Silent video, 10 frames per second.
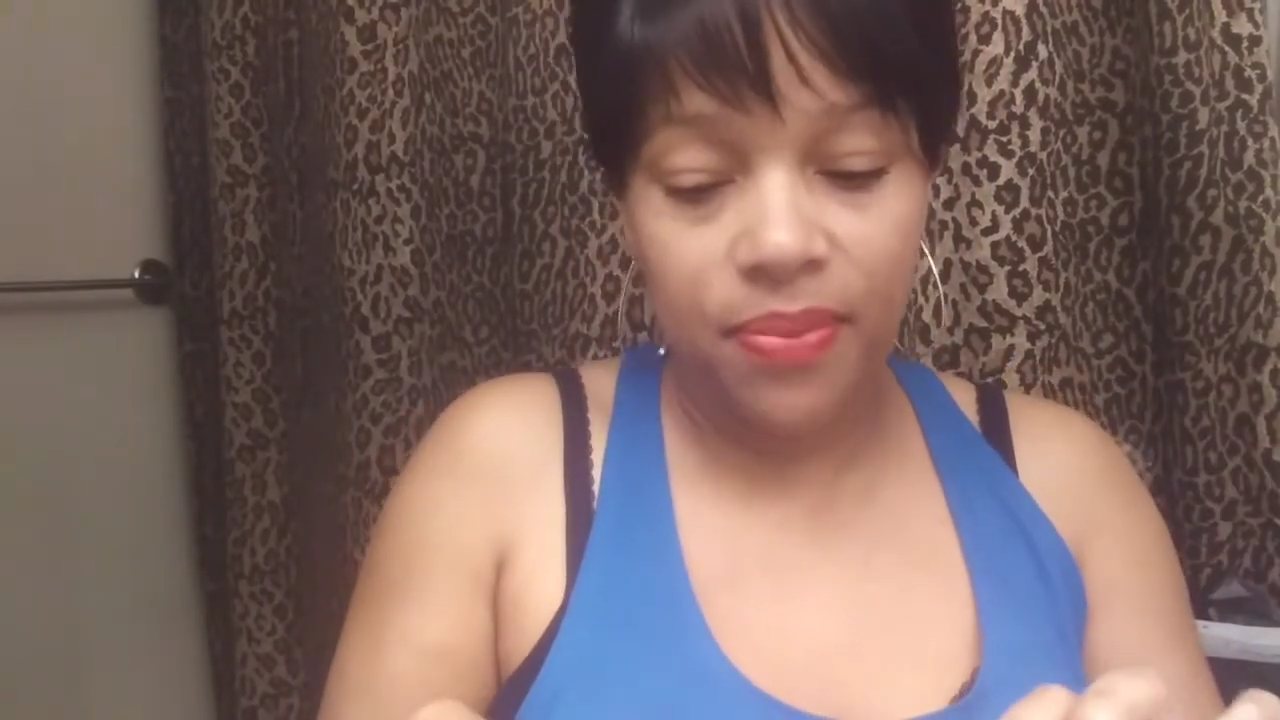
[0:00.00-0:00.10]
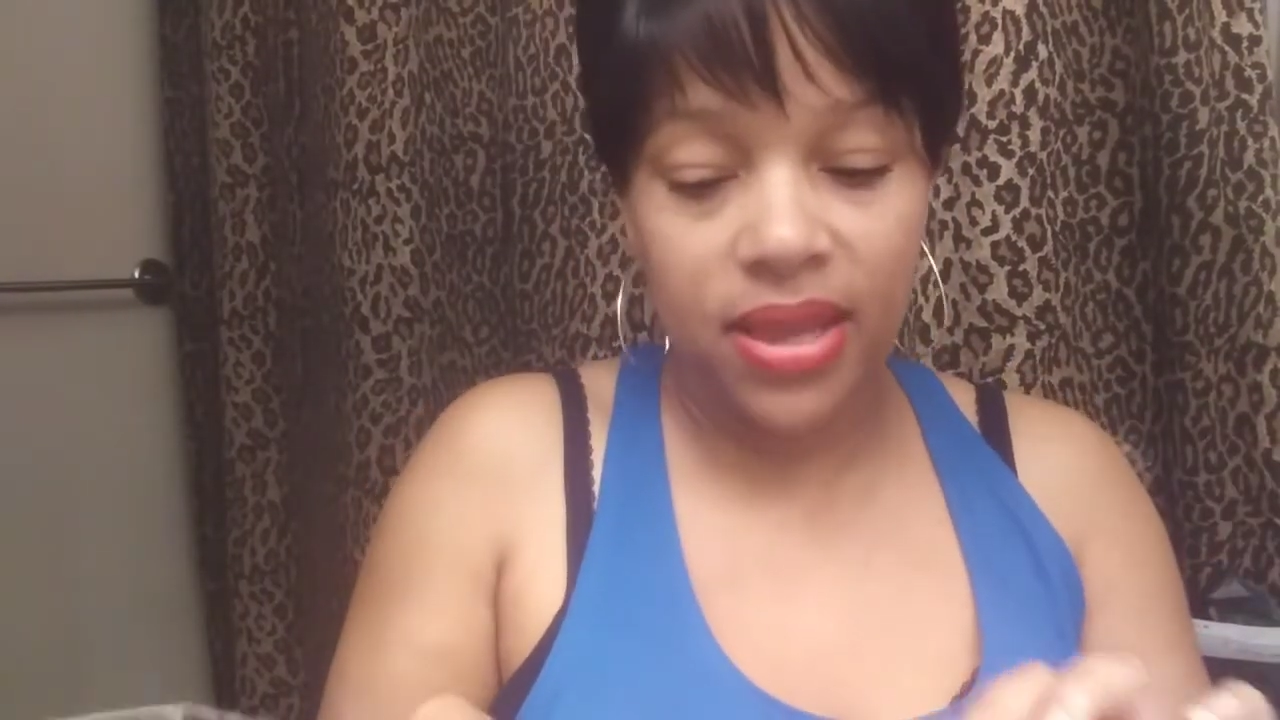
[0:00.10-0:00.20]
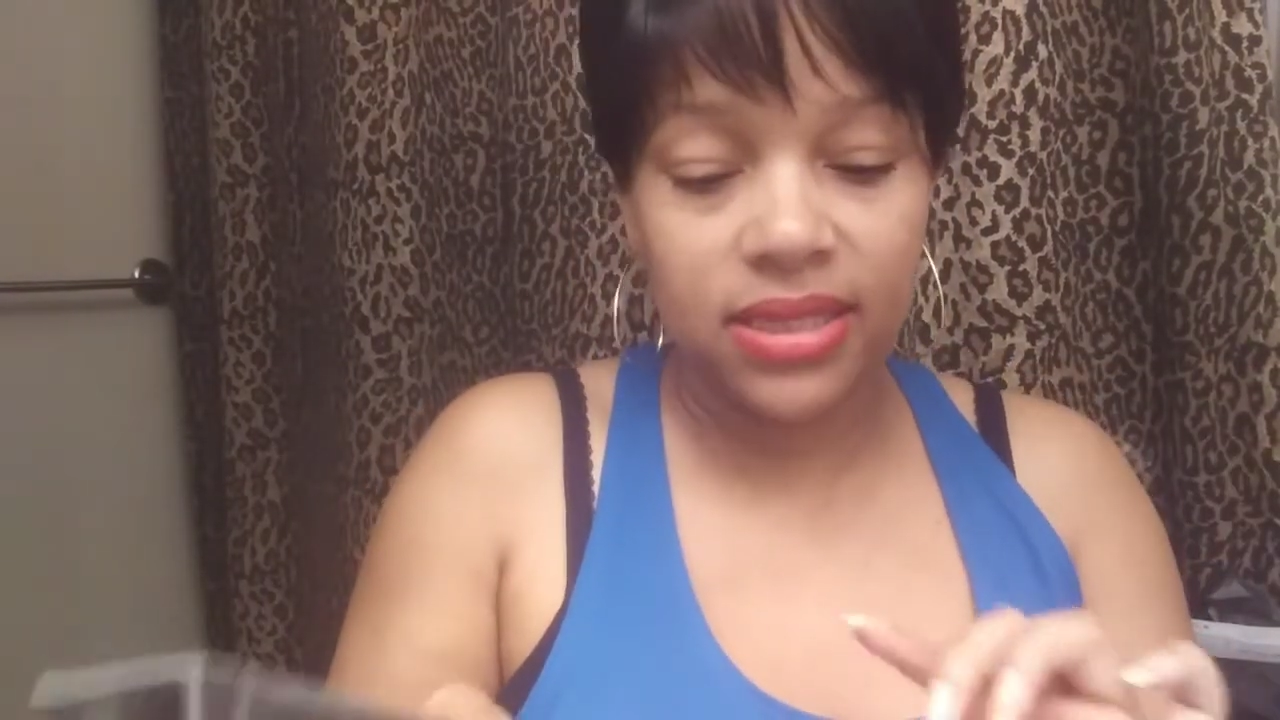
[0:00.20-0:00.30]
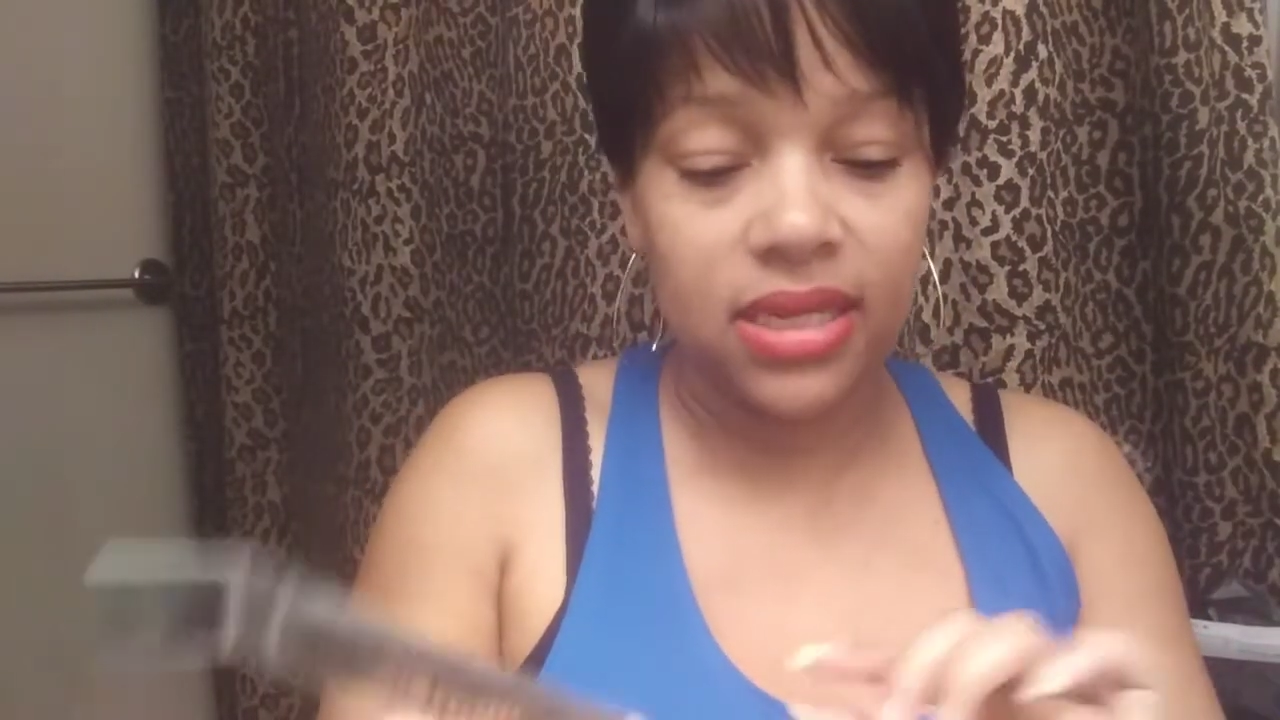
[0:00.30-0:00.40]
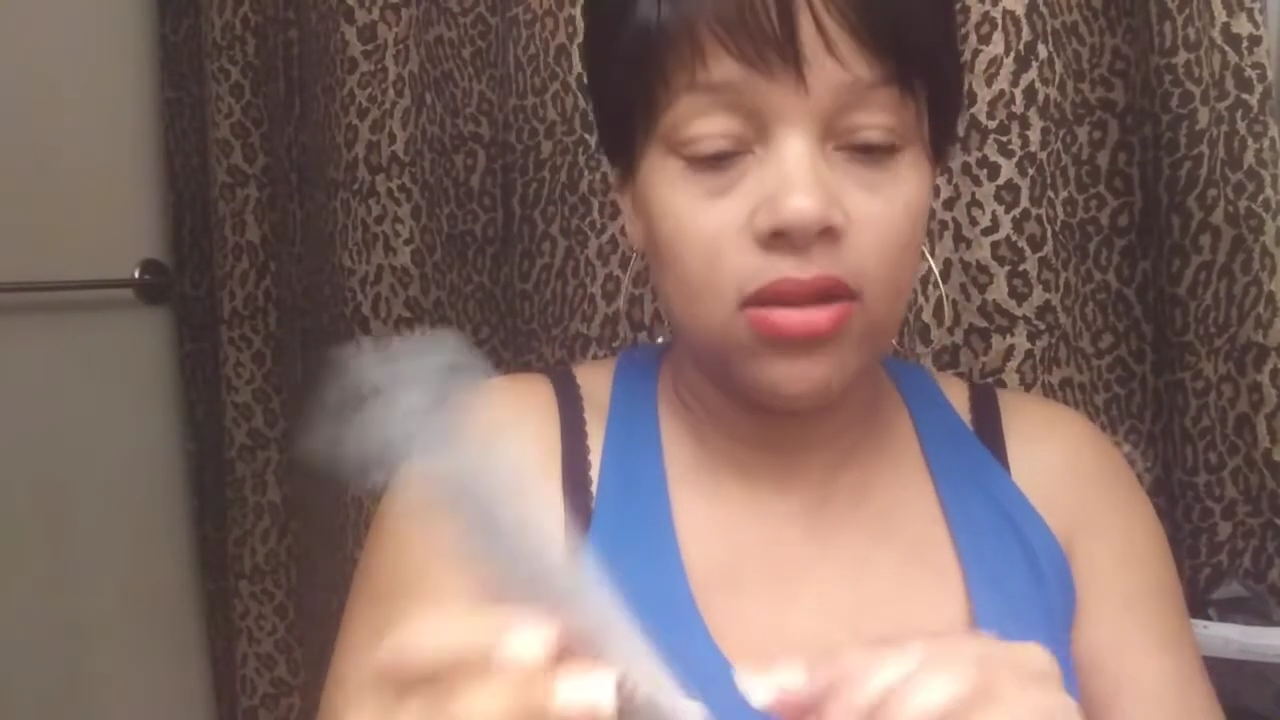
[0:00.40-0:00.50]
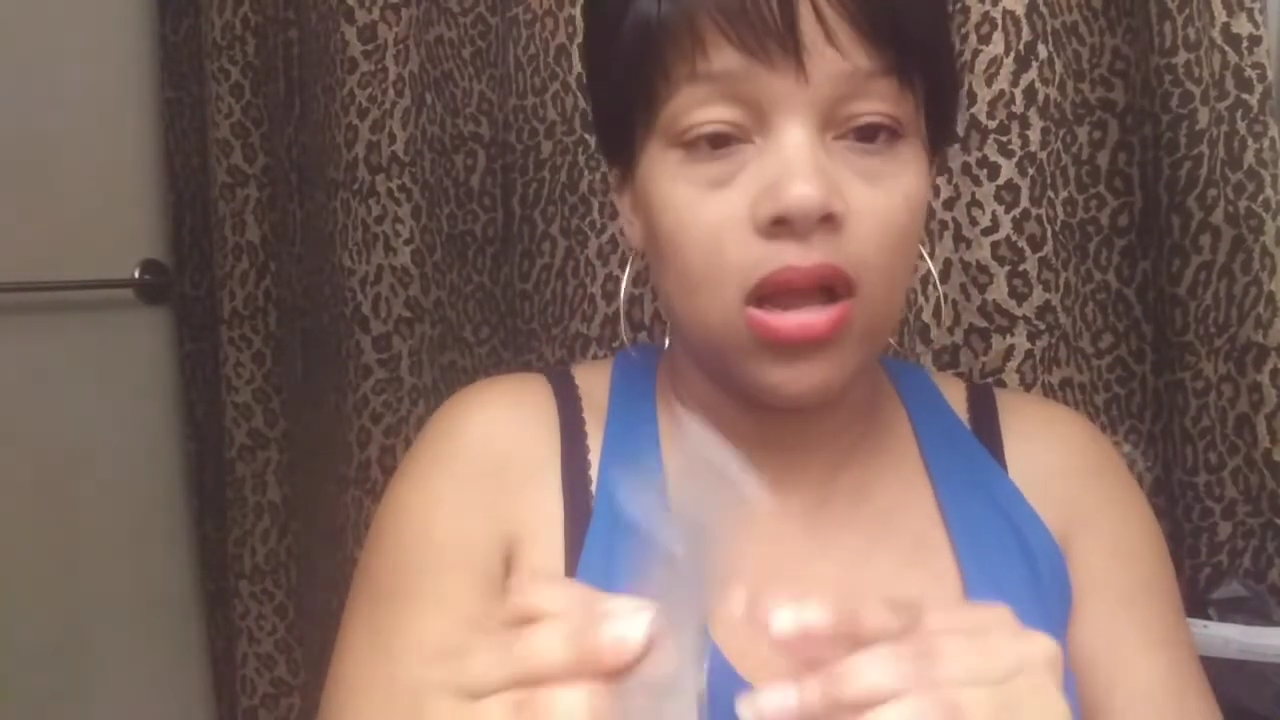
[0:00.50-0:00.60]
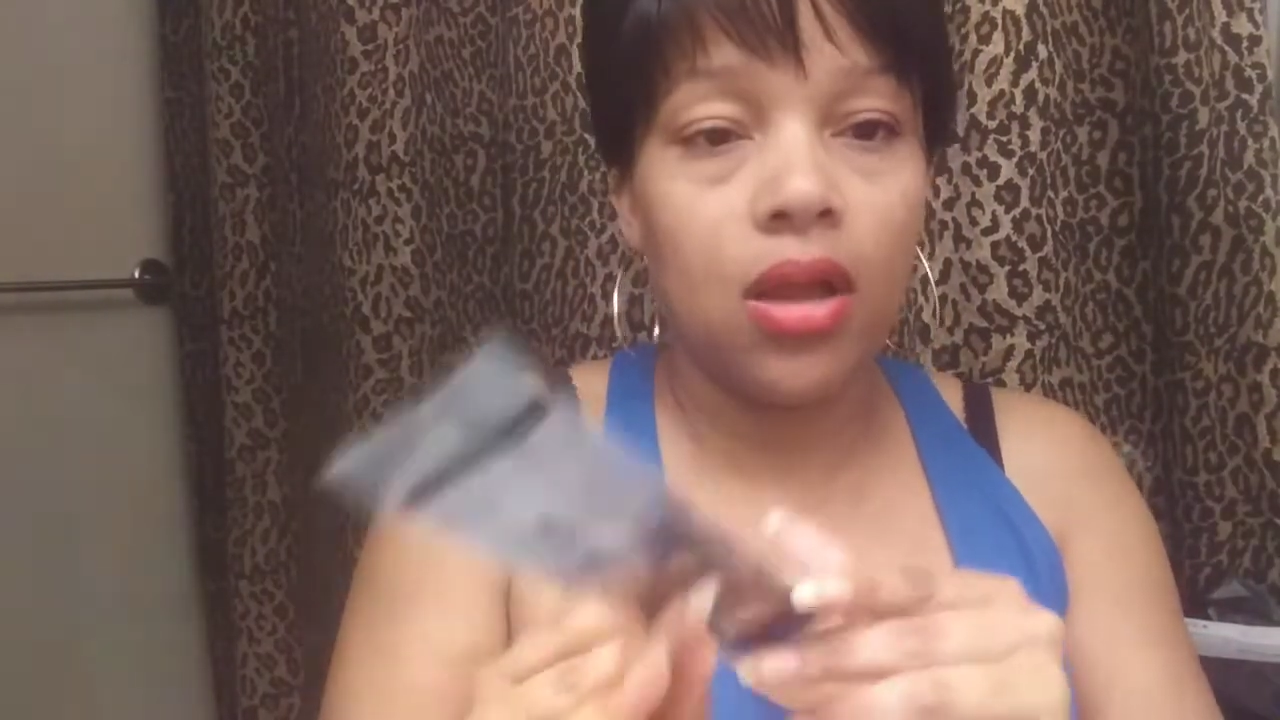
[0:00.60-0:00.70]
pintail